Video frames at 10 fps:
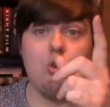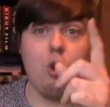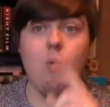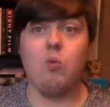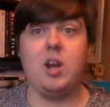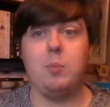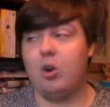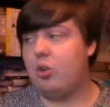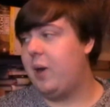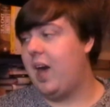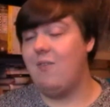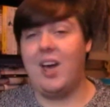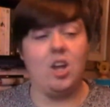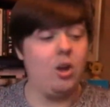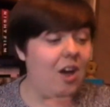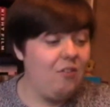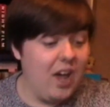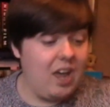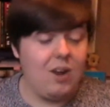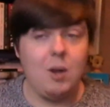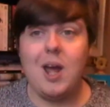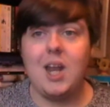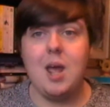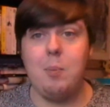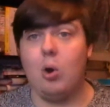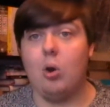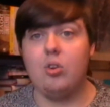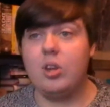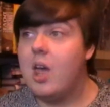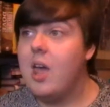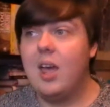Don't read books by fire. Don't have fire anywhere near books.